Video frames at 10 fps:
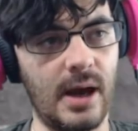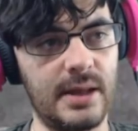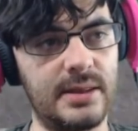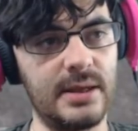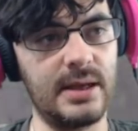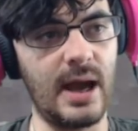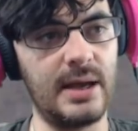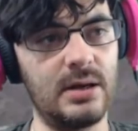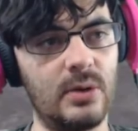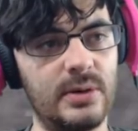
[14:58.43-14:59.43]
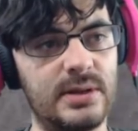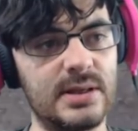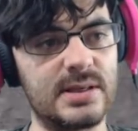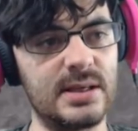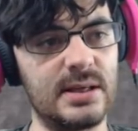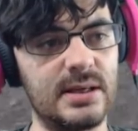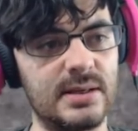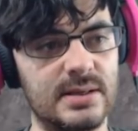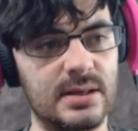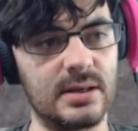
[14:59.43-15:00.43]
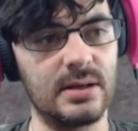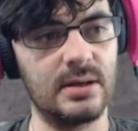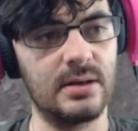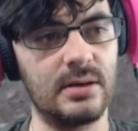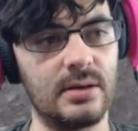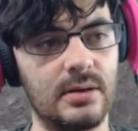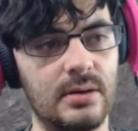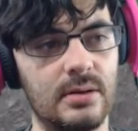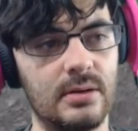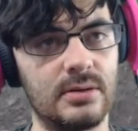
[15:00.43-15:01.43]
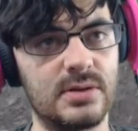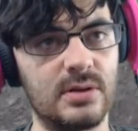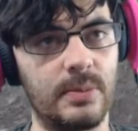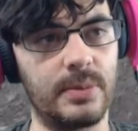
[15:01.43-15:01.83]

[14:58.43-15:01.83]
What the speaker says: I think I know what this is. So,